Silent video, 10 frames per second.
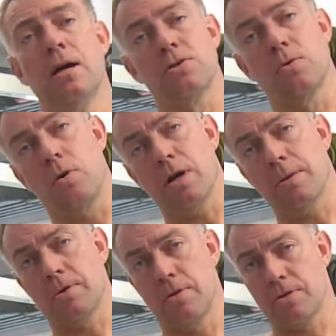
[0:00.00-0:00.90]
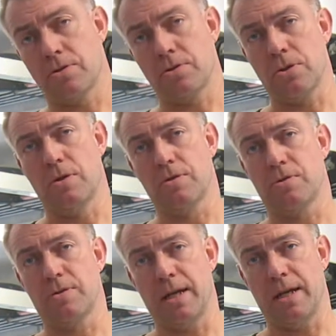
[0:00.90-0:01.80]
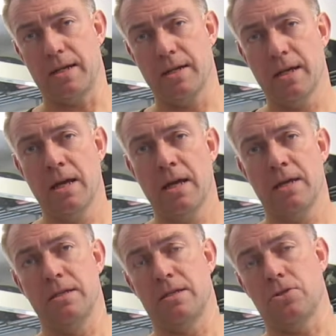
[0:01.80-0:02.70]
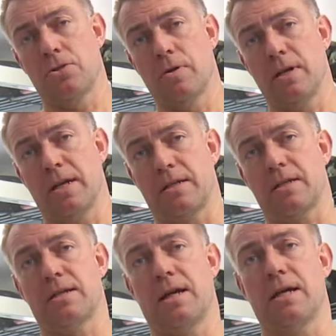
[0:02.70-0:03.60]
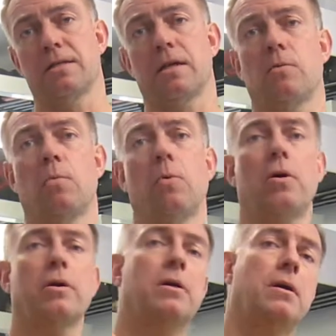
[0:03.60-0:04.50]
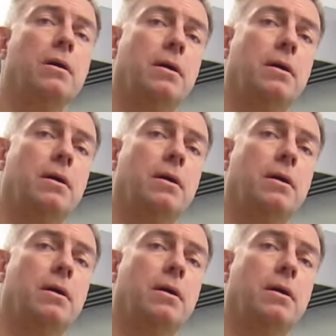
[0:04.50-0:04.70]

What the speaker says: So what I'm going to show you today is a shoulder exercise that will work